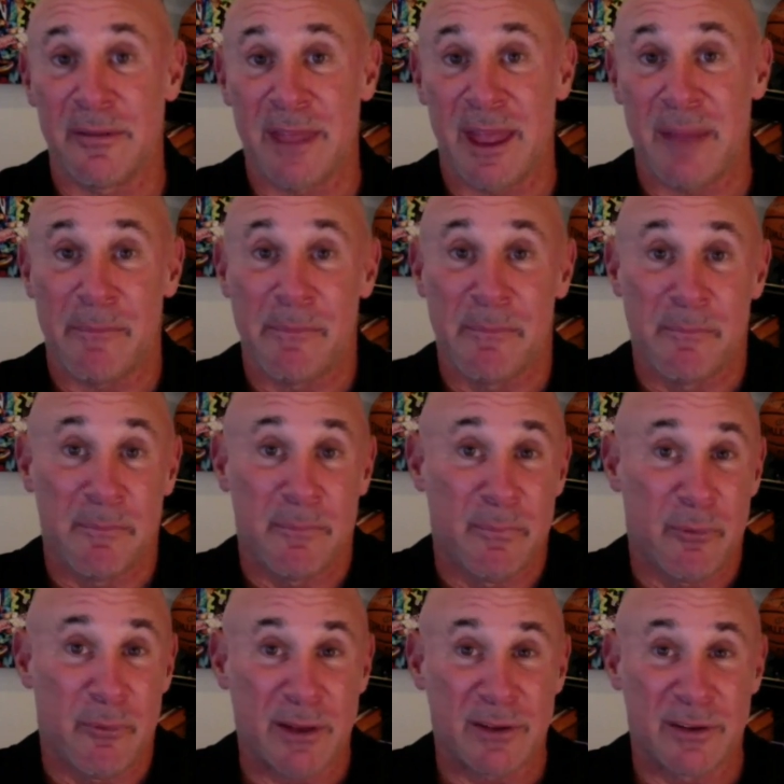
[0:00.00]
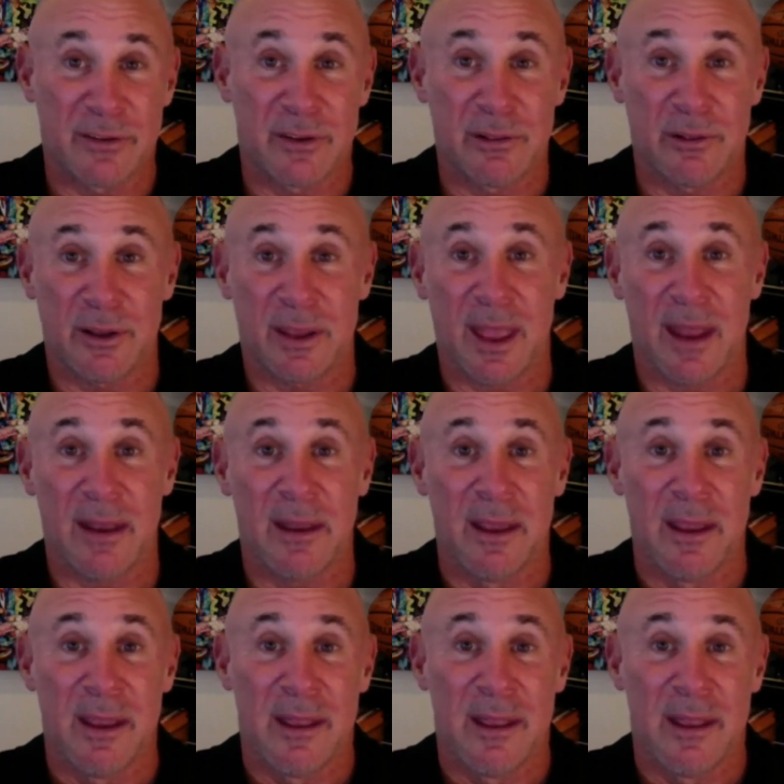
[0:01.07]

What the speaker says: that practice could look at